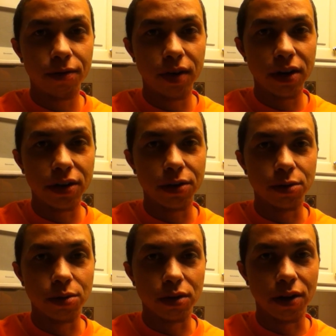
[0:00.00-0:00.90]

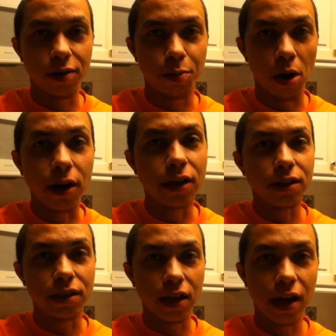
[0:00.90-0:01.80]
videos of
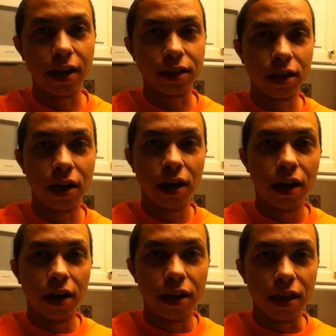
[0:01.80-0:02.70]
products that
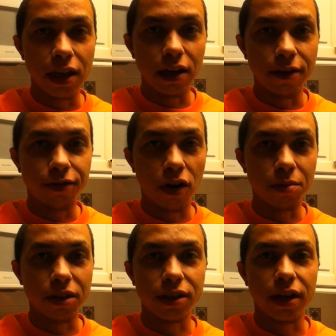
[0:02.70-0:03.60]
the
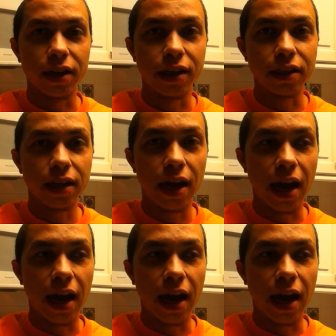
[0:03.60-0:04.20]
farm is selling.